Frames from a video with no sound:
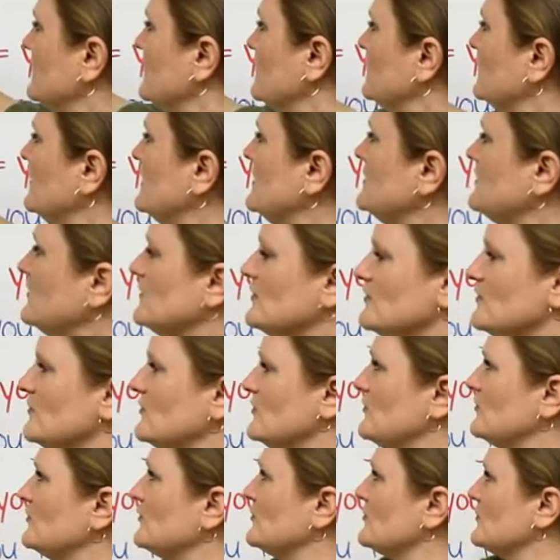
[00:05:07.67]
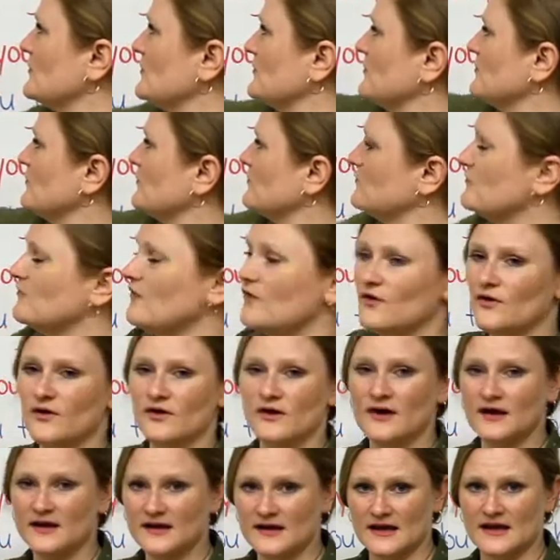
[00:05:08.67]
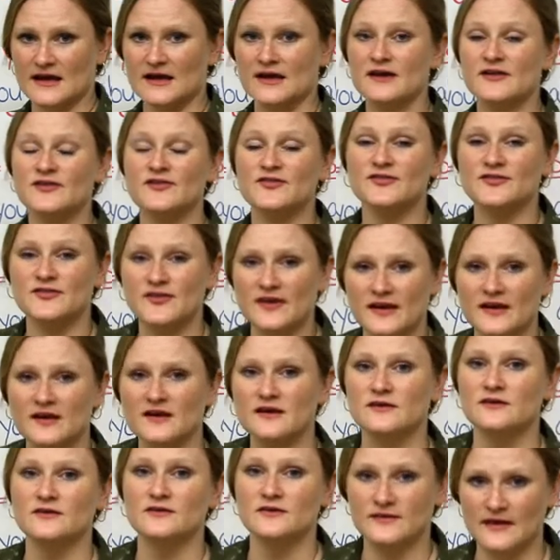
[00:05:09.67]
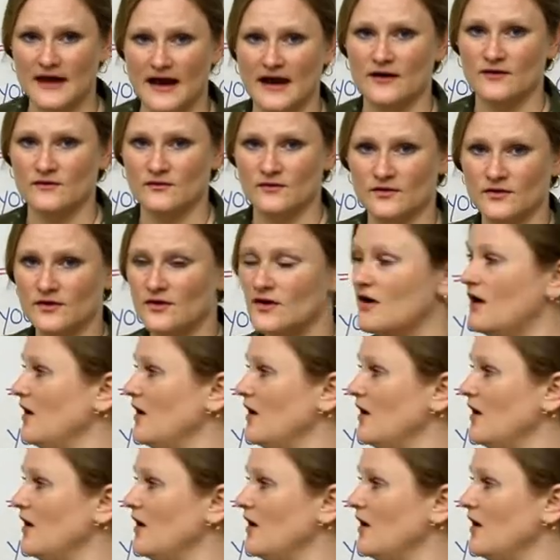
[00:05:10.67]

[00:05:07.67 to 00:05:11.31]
we use for, again, a singular noun.